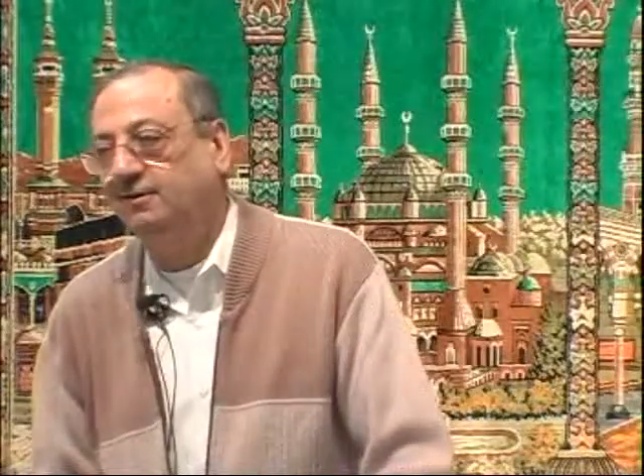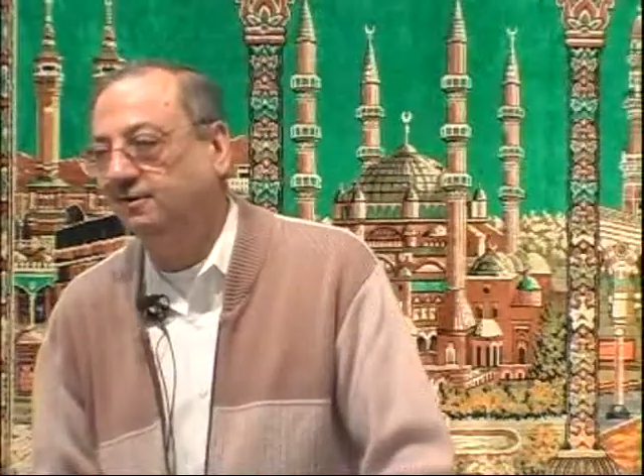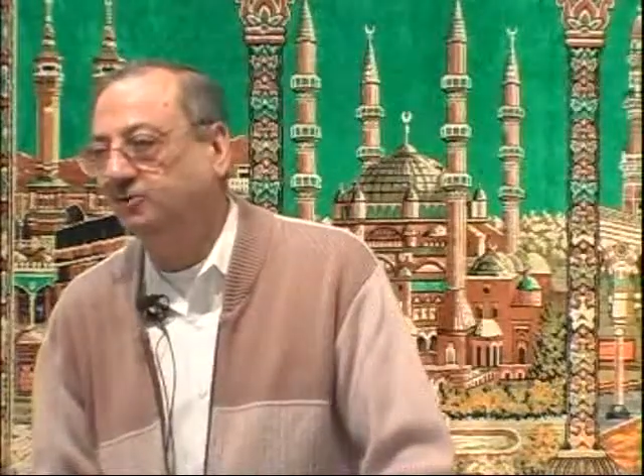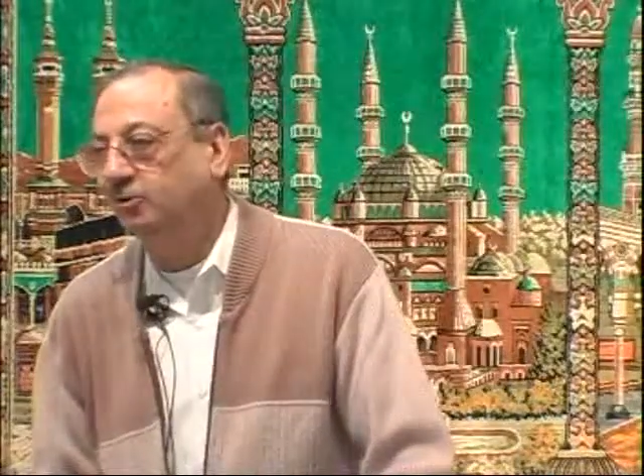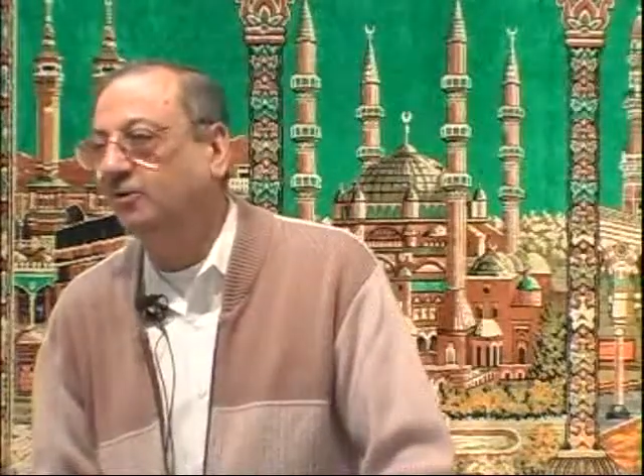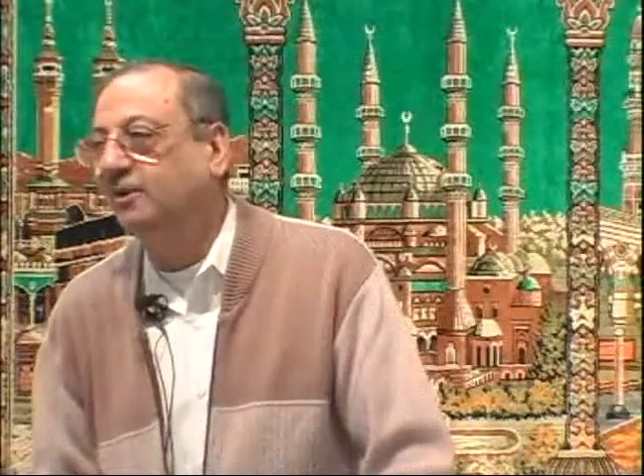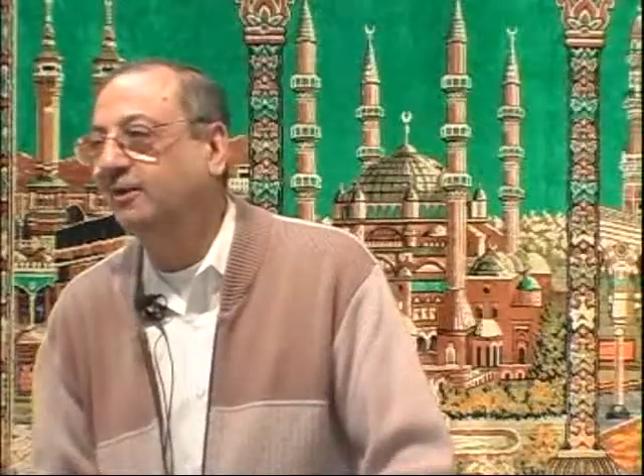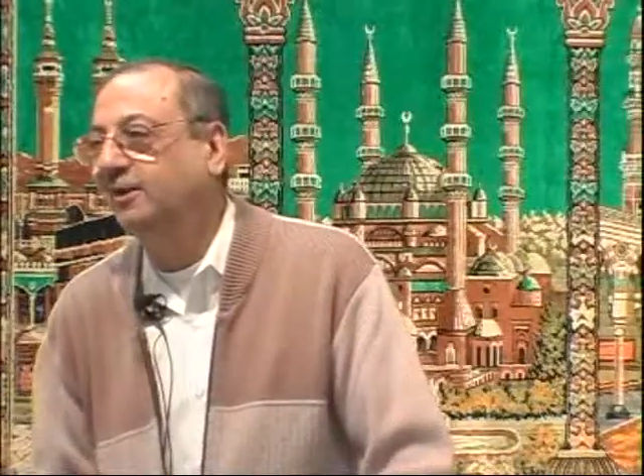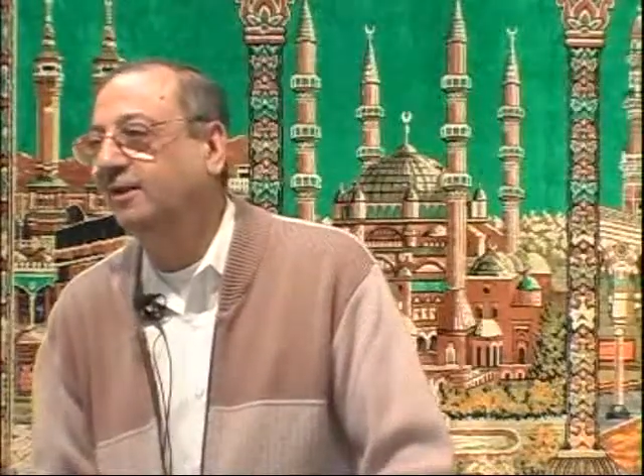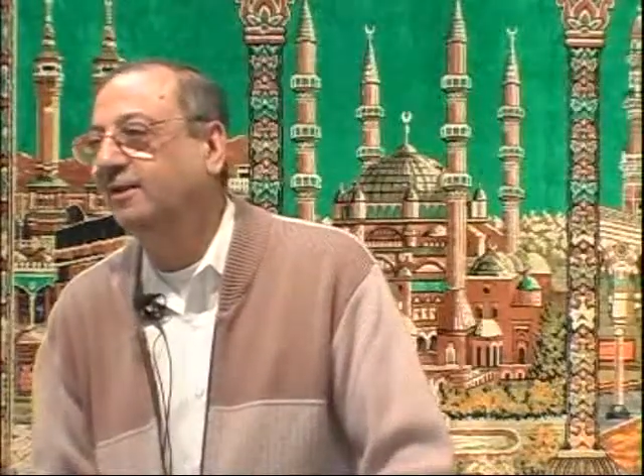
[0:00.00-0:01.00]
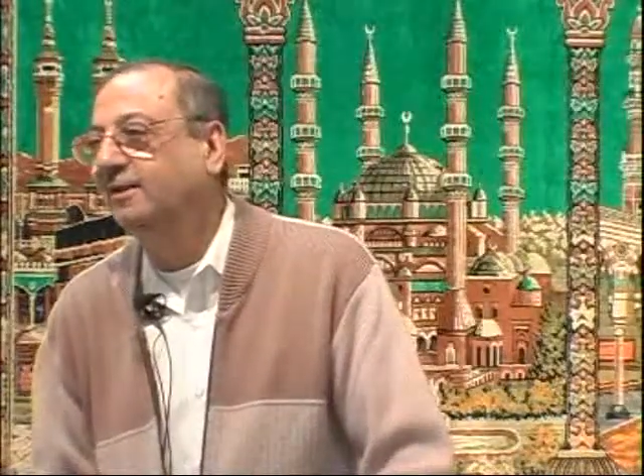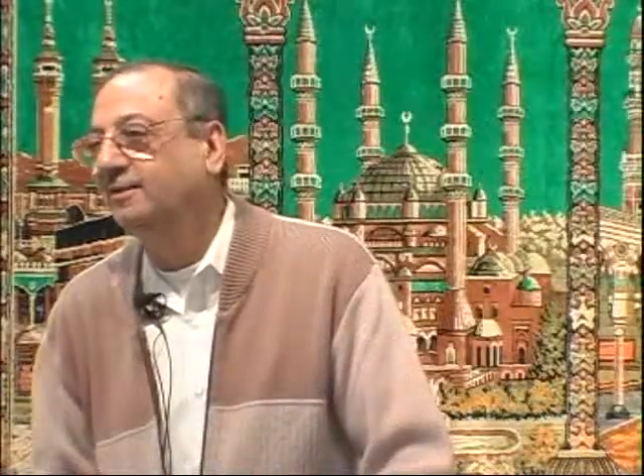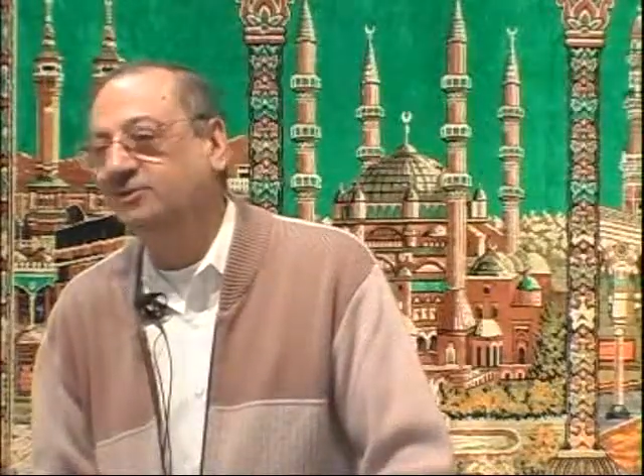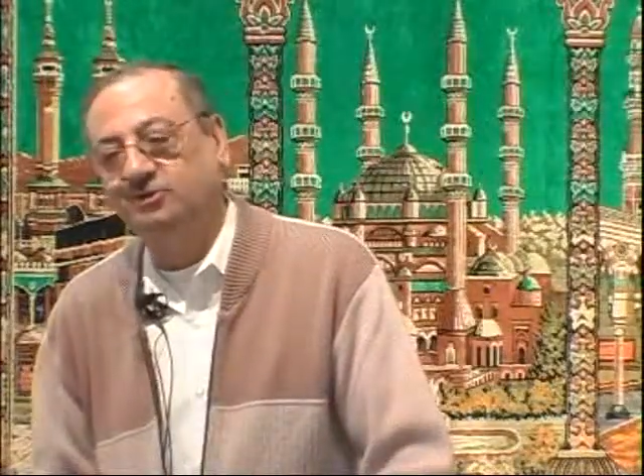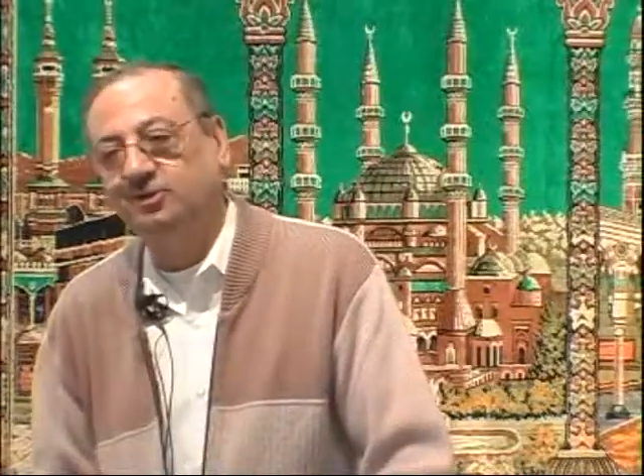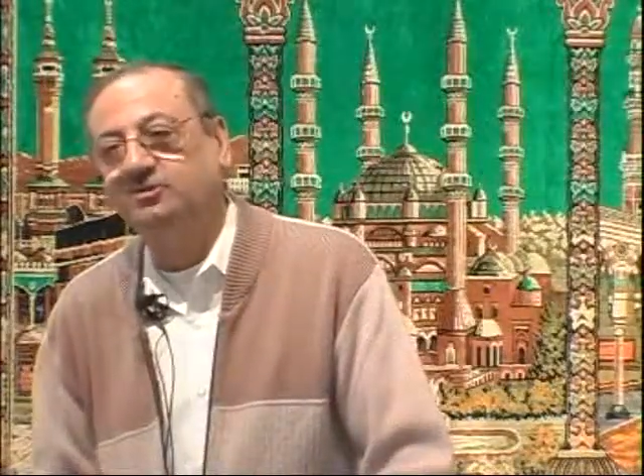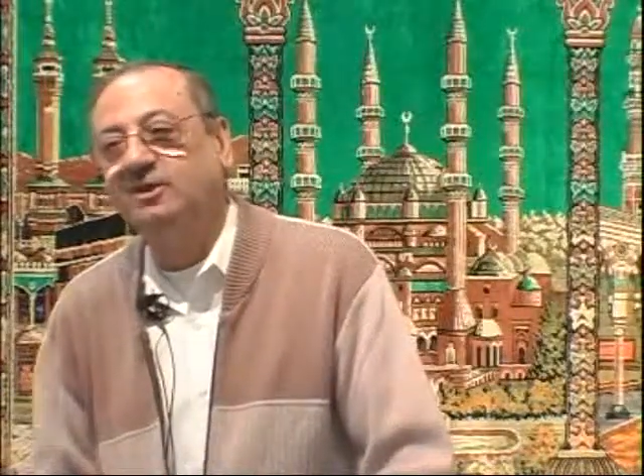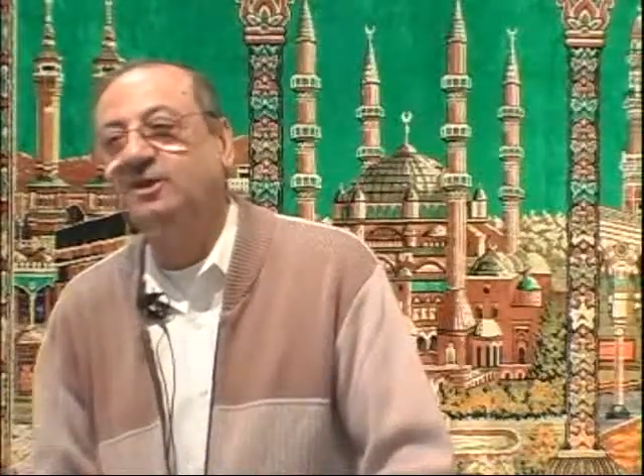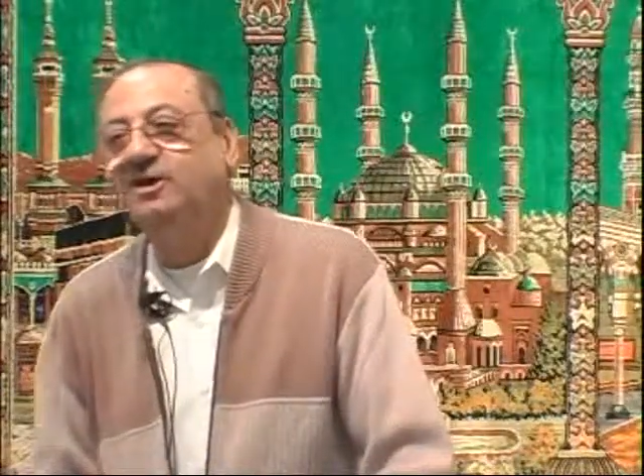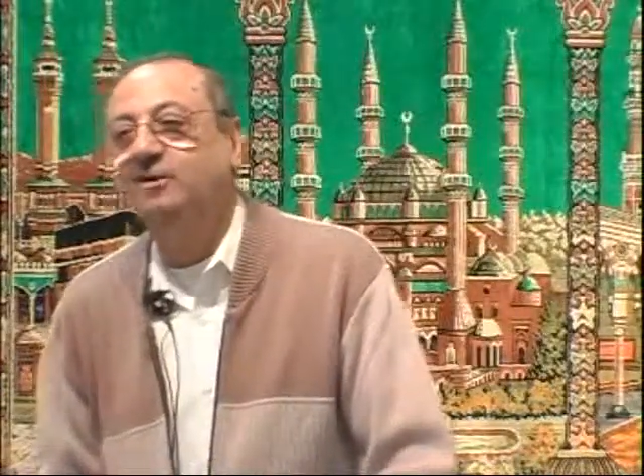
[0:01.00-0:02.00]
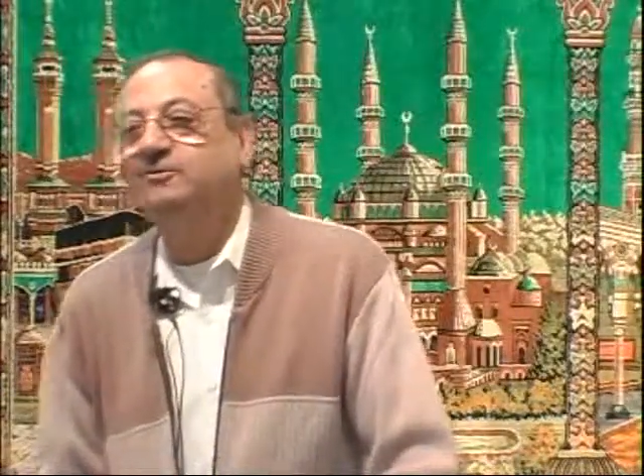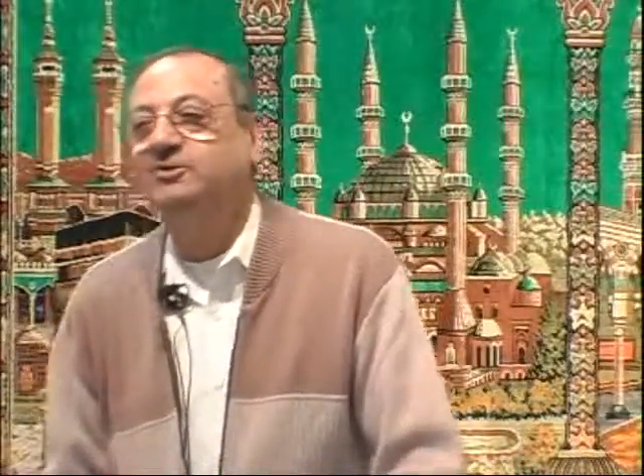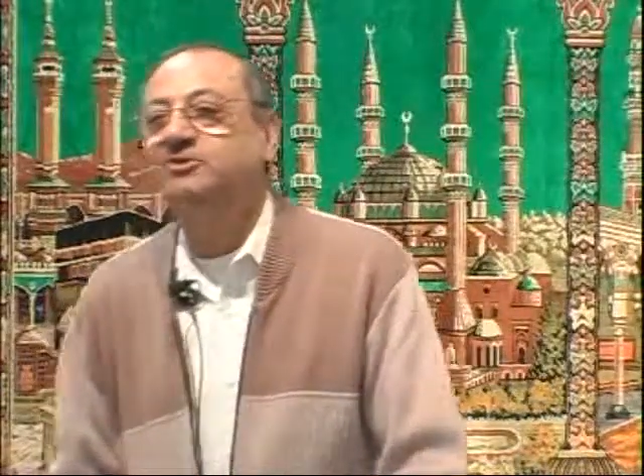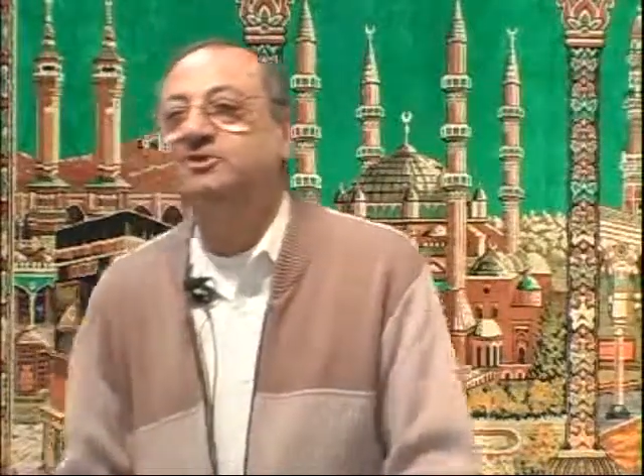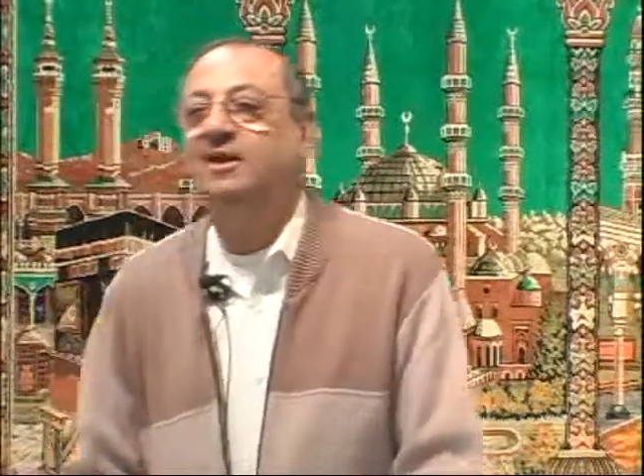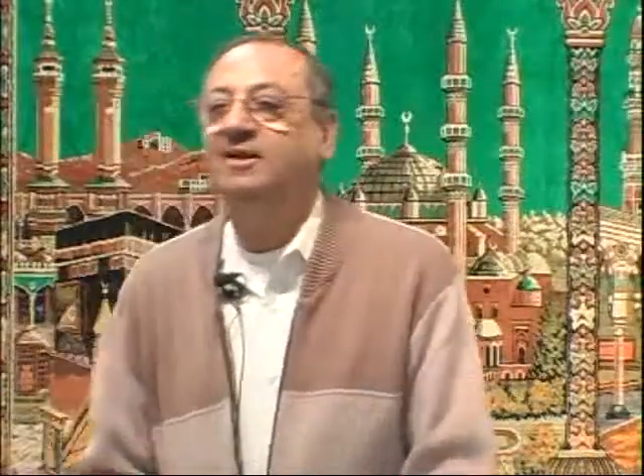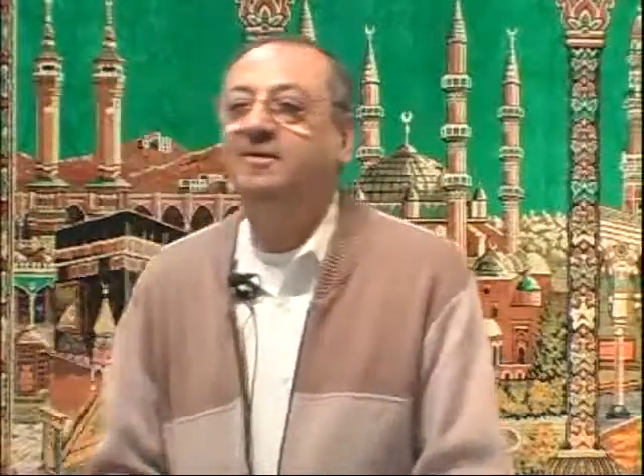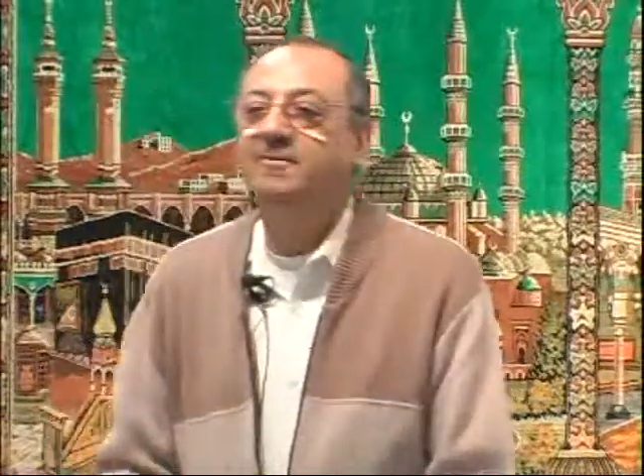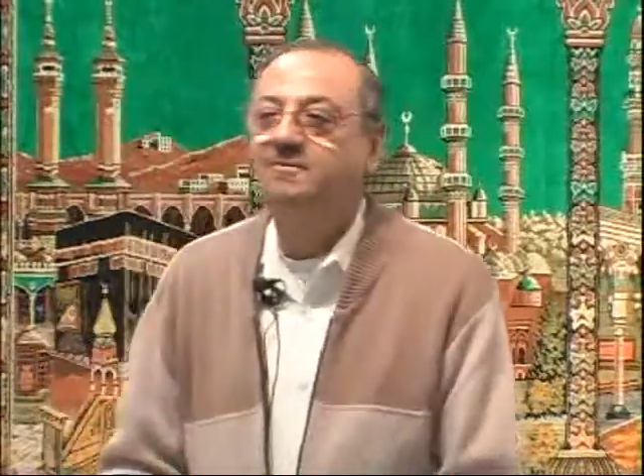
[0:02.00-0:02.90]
jokingly, just think of sister